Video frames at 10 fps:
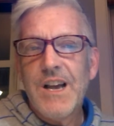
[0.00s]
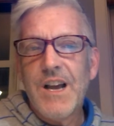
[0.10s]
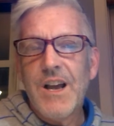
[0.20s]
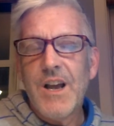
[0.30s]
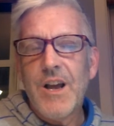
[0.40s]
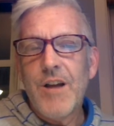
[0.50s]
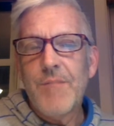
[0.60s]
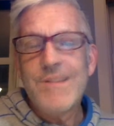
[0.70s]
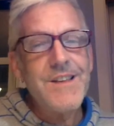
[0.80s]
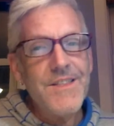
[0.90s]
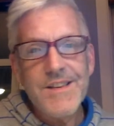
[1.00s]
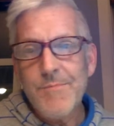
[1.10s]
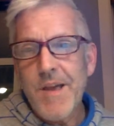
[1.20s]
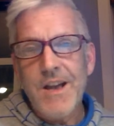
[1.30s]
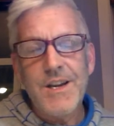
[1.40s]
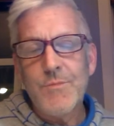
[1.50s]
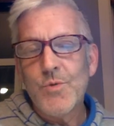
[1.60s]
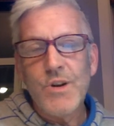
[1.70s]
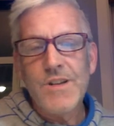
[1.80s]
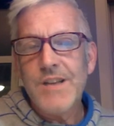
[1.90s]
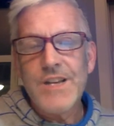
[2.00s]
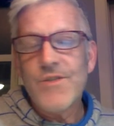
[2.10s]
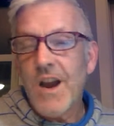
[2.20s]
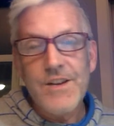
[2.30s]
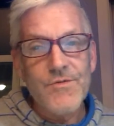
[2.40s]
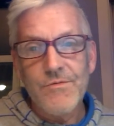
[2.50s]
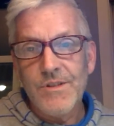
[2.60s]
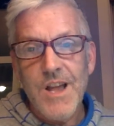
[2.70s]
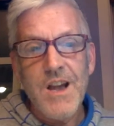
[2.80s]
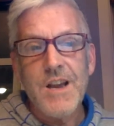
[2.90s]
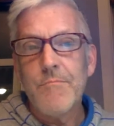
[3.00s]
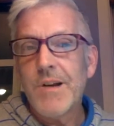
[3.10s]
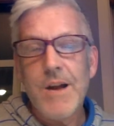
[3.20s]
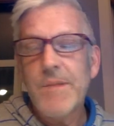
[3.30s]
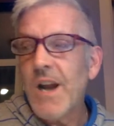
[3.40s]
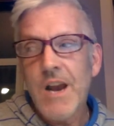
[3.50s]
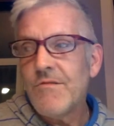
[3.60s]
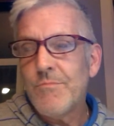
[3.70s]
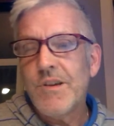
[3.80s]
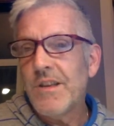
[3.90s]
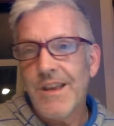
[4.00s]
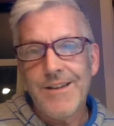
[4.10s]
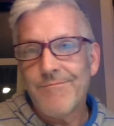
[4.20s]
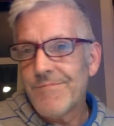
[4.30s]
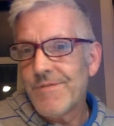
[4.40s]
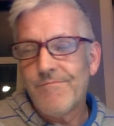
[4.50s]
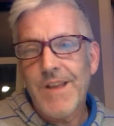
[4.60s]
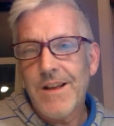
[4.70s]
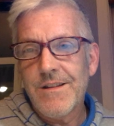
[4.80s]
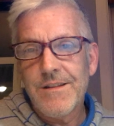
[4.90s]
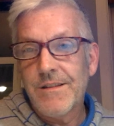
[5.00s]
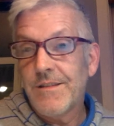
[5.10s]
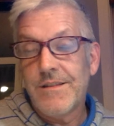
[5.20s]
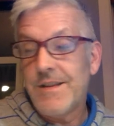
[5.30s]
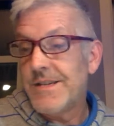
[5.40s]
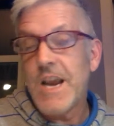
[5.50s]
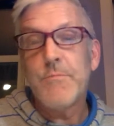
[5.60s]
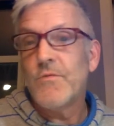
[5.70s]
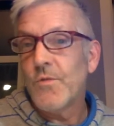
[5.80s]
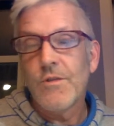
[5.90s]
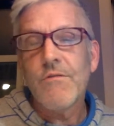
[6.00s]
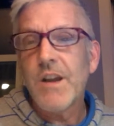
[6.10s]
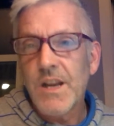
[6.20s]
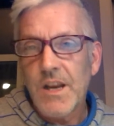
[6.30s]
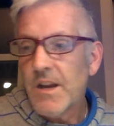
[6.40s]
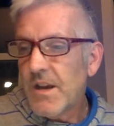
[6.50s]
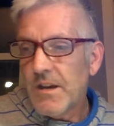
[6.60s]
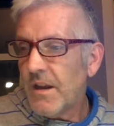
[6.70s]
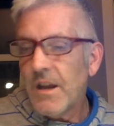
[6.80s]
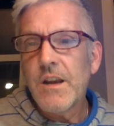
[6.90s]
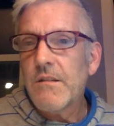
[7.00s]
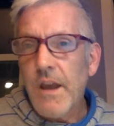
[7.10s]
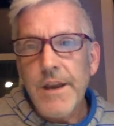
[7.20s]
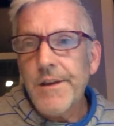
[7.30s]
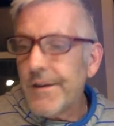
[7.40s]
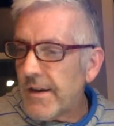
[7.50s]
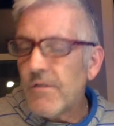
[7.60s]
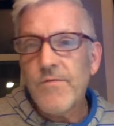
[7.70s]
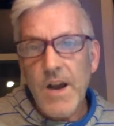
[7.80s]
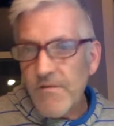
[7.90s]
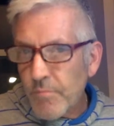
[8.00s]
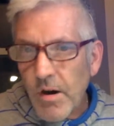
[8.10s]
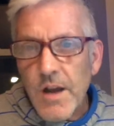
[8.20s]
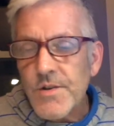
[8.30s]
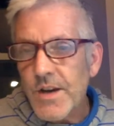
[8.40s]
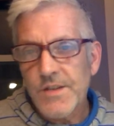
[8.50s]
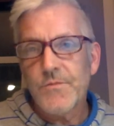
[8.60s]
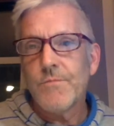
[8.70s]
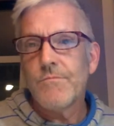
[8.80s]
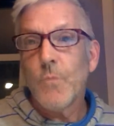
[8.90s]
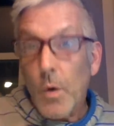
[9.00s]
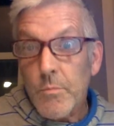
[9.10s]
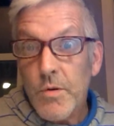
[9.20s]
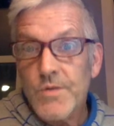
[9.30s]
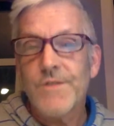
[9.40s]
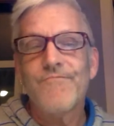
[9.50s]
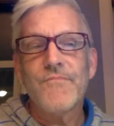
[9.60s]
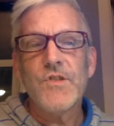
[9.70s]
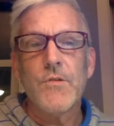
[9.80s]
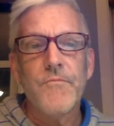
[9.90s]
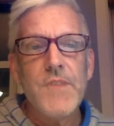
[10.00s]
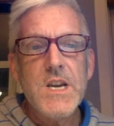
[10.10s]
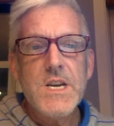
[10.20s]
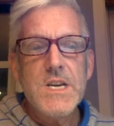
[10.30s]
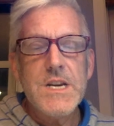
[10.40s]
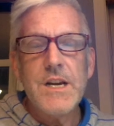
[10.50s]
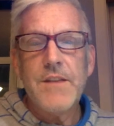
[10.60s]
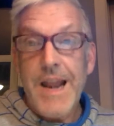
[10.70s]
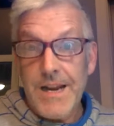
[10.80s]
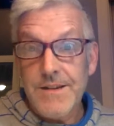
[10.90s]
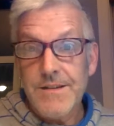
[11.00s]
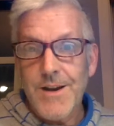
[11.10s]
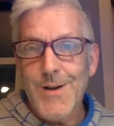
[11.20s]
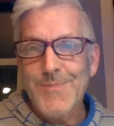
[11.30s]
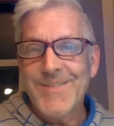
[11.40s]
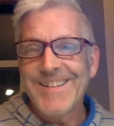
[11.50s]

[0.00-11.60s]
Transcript: it's not this bad anymore because I drew a line. But I would be like the day before grading, getting 5 projects from one person. So that had to stop.